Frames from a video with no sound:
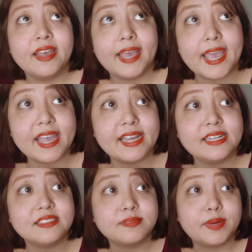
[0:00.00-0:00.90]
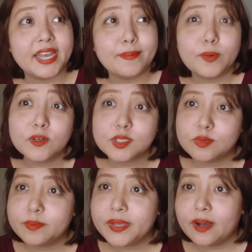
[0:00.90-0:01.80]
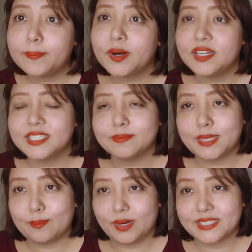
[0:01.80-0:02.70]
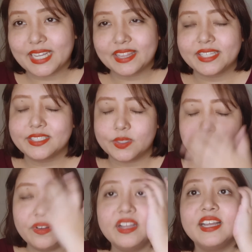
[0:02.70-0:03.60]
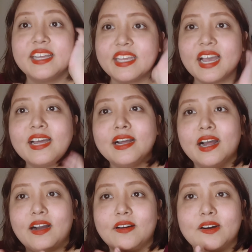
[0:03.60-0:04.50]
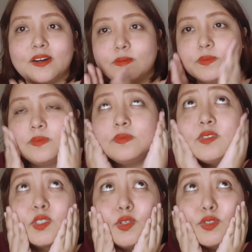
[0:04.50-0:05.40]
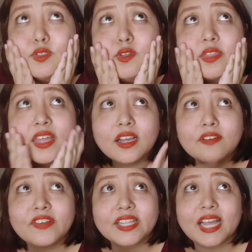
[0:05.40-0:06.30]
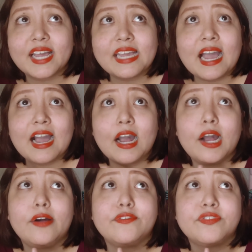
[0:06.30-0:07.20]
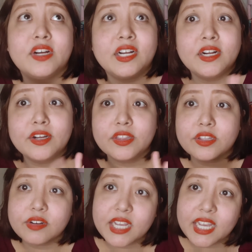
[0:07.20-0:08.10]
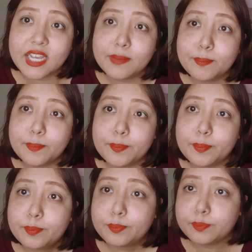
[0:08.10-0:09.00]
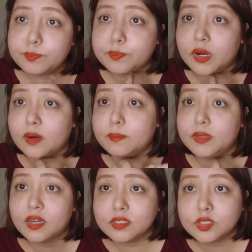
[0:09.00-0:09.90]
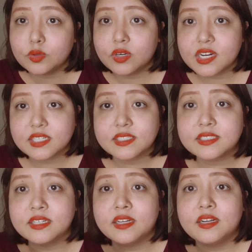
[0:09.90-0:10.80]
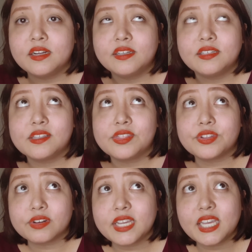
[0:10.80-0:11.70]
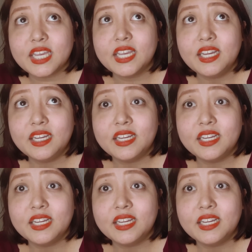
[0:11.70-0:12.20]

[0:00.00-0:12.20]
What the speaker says: and my post will be up on September 10th. So yeah, so to think of it, I have 3 blog tours, 3